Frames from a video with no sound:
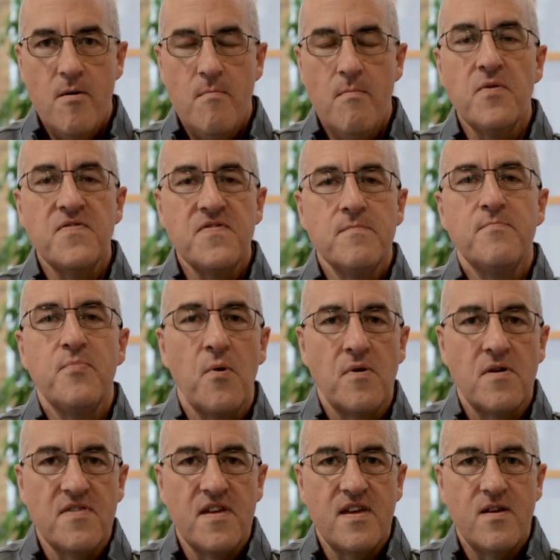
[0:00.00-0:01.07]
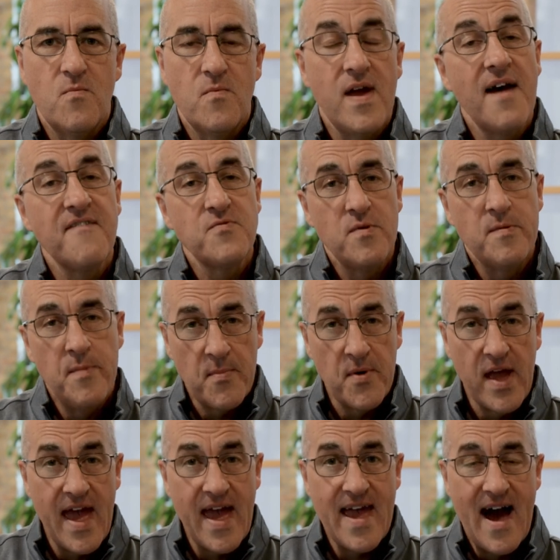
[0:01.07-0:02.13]
Most importantly, we have to remember
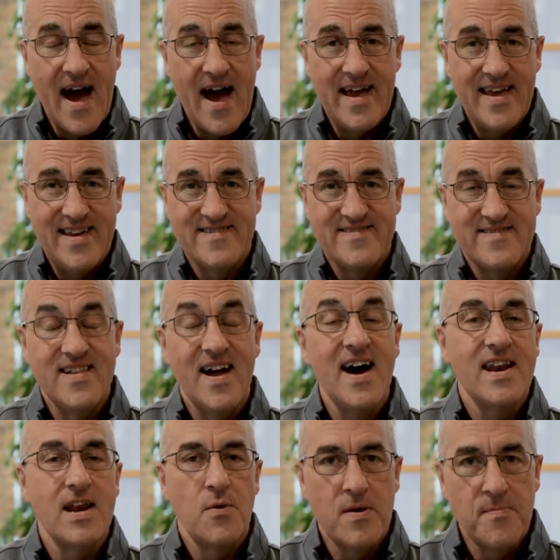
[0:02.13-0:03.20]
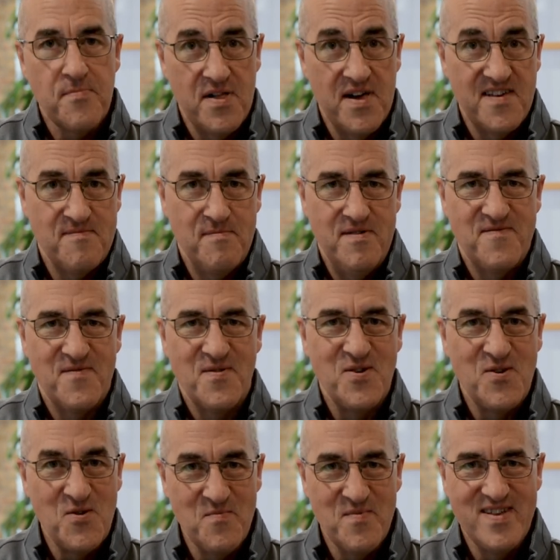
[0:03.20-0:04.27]
AI is not a replacement for
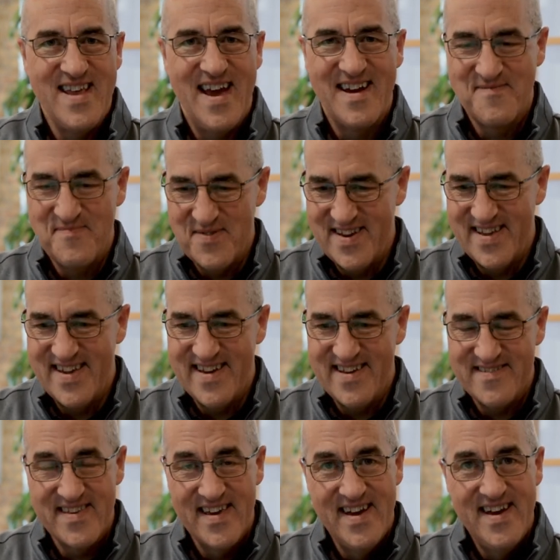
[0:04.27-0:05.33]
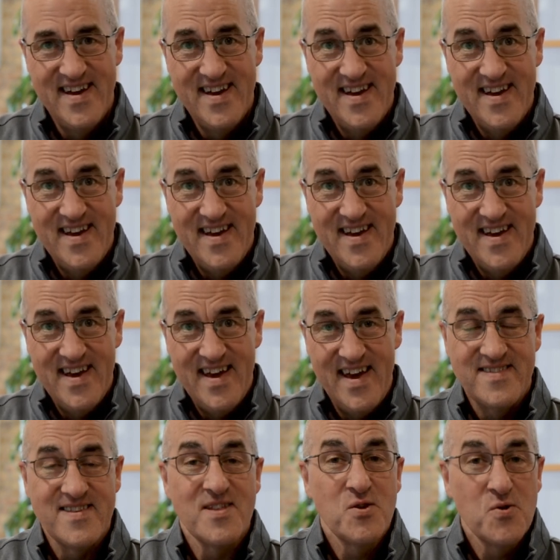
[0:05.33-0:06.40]
human expertise.
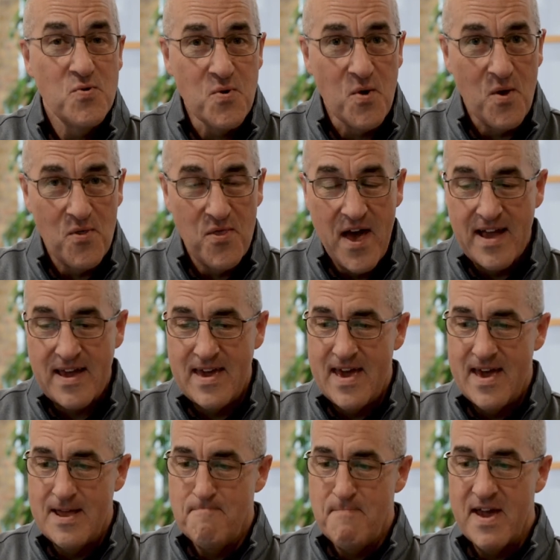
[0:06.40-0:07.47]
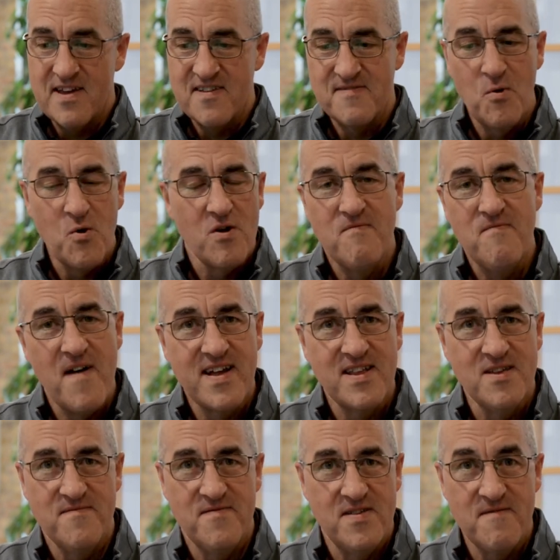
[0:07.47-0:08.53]
It's a tool that can make us more
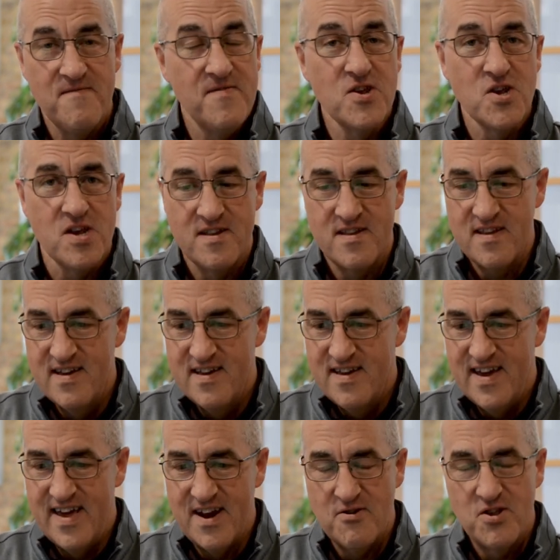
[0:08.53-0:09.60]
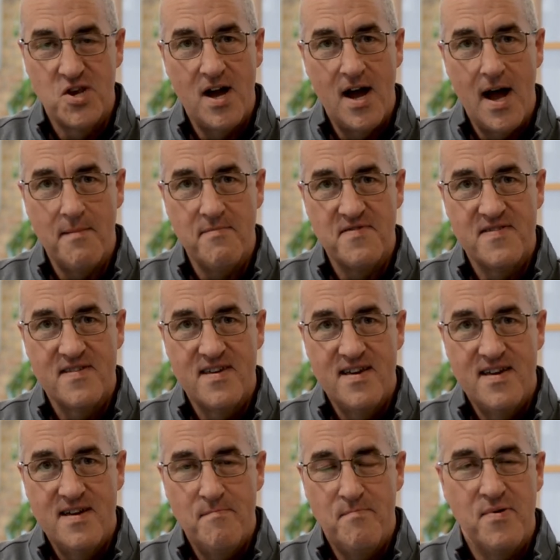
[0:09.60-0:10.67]
effective and efficient in our jobs,
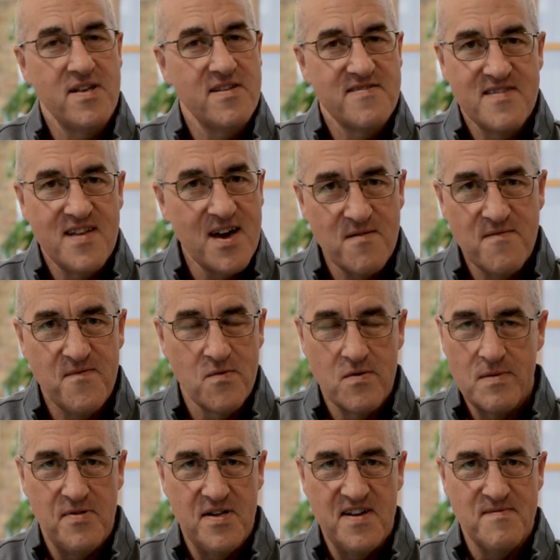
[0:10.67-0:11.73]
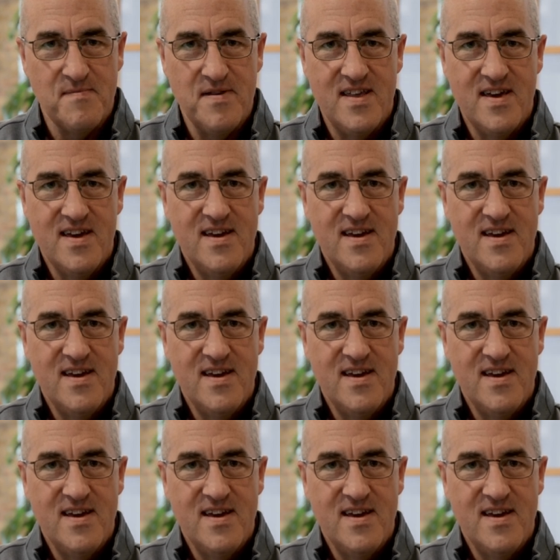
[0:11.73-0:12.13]
but it's not a full replacement.